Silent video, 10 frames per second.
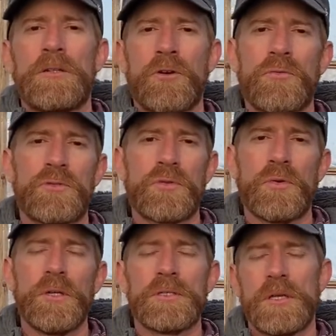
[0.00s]
total
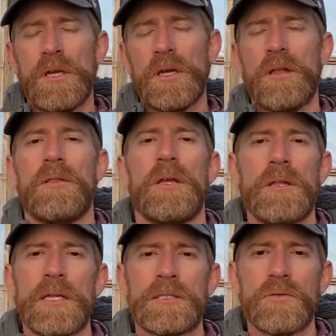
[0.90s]
choice, then
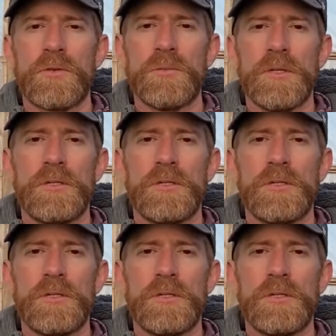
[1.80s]
that's a little bit